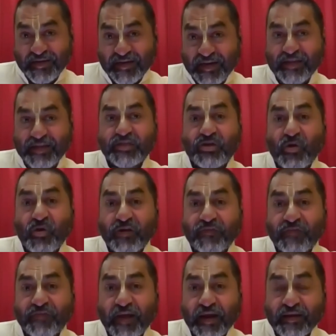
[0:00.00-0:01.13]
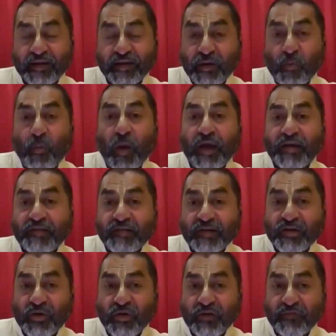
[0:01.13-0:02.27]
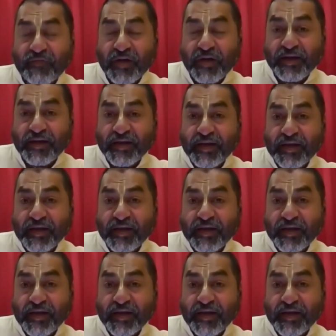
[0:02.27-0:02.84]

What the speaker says: It is glorified. Why is it glorified?